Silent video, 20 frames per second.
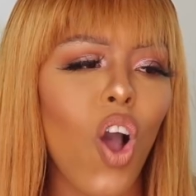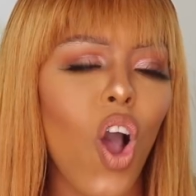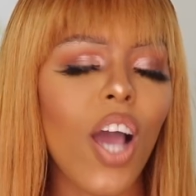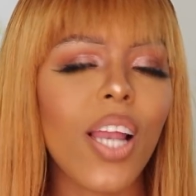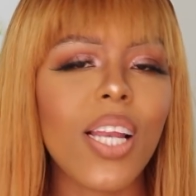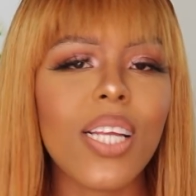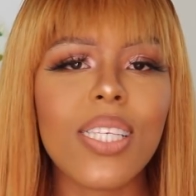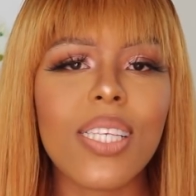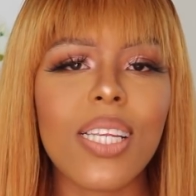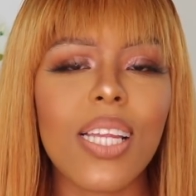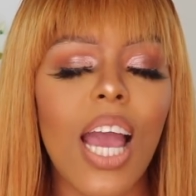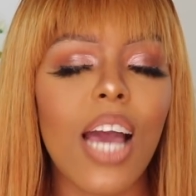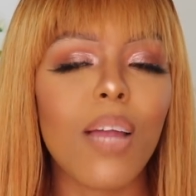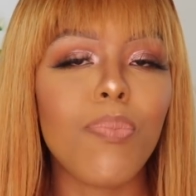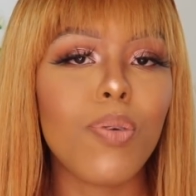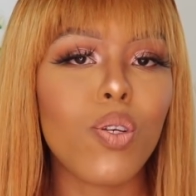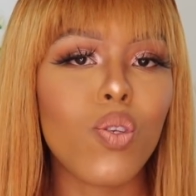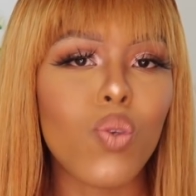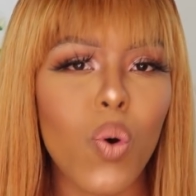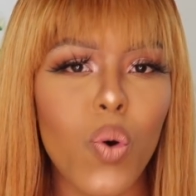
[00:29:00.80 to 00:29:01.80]
Honestly, I'd
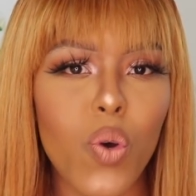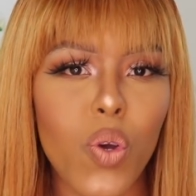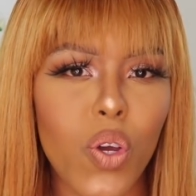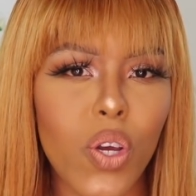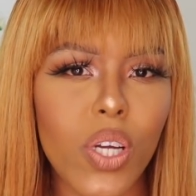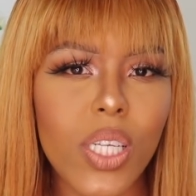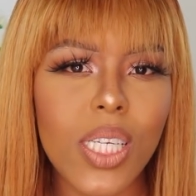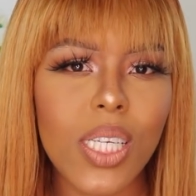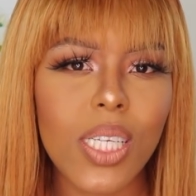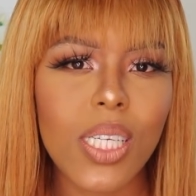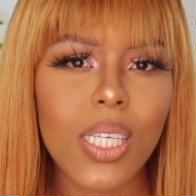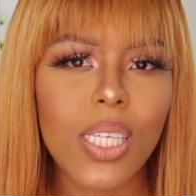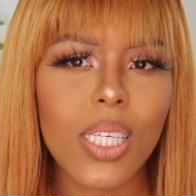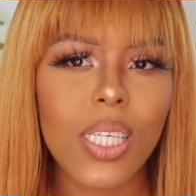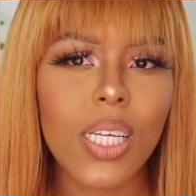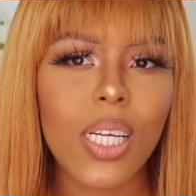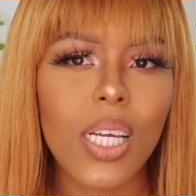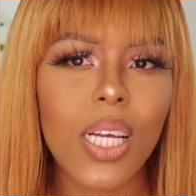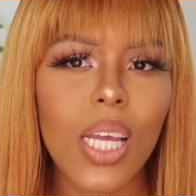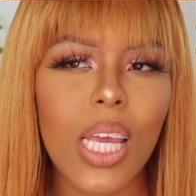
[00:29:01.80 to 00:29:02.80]
be so hurt
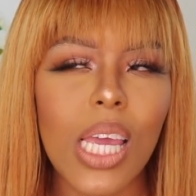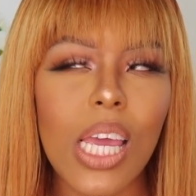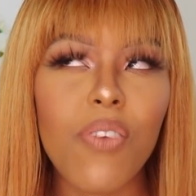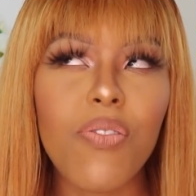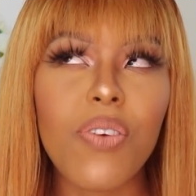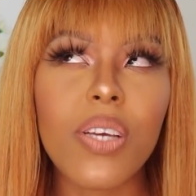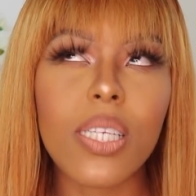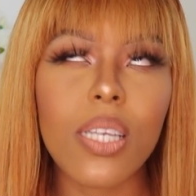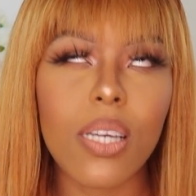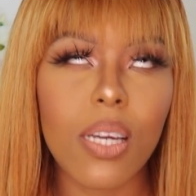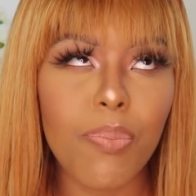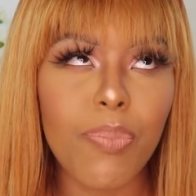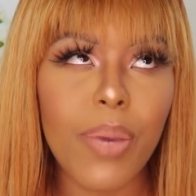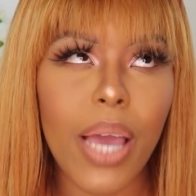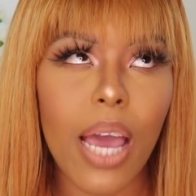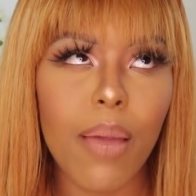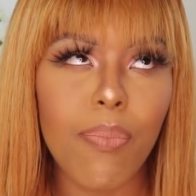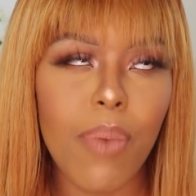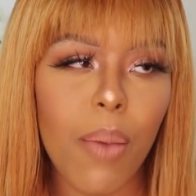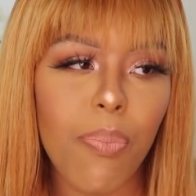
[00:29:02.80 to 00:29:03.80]
if you did it
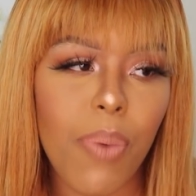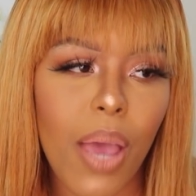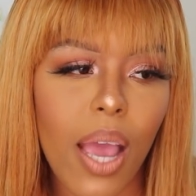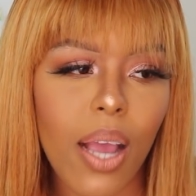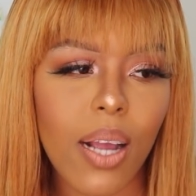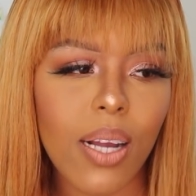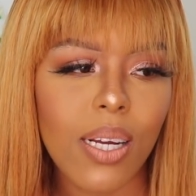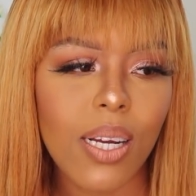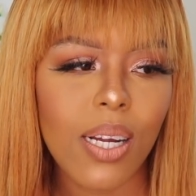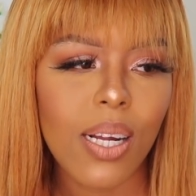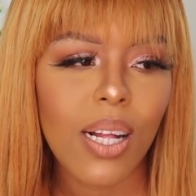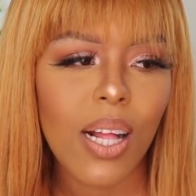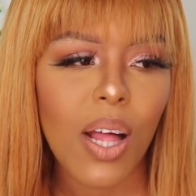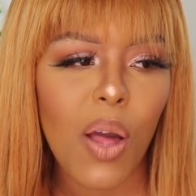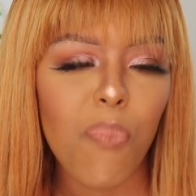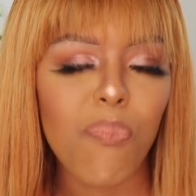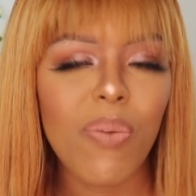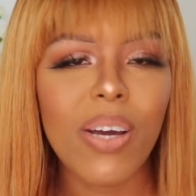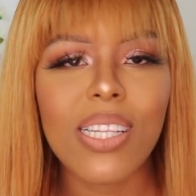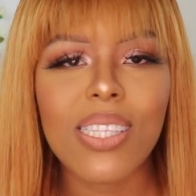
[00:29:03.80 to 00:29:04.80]
behind my back,
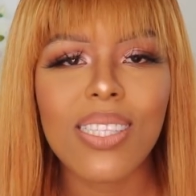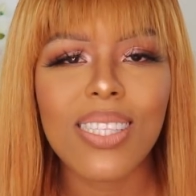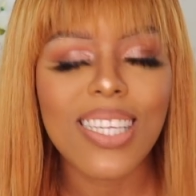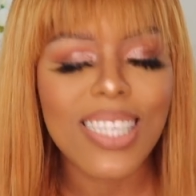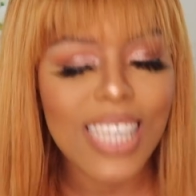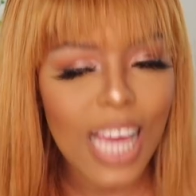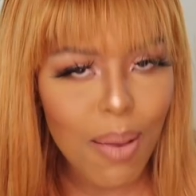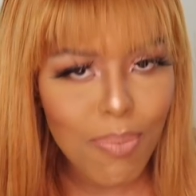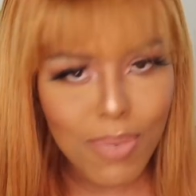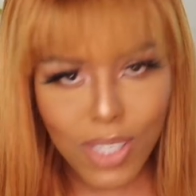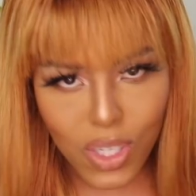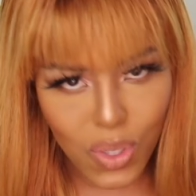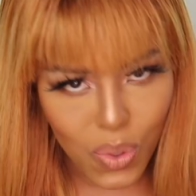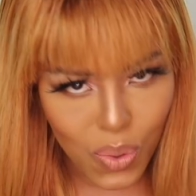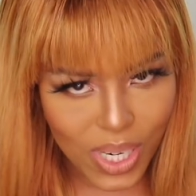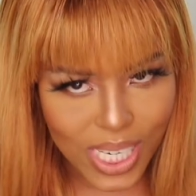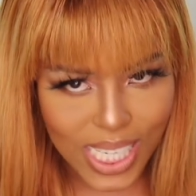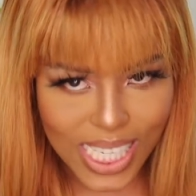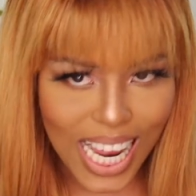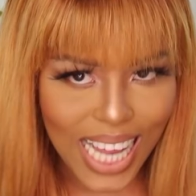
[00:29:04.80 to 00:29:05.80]
but the damage is
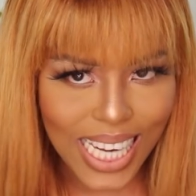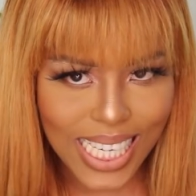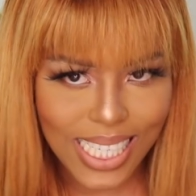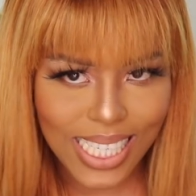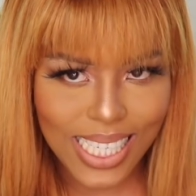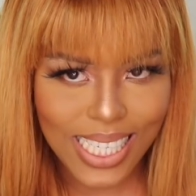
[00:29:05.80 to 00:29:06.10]
already done.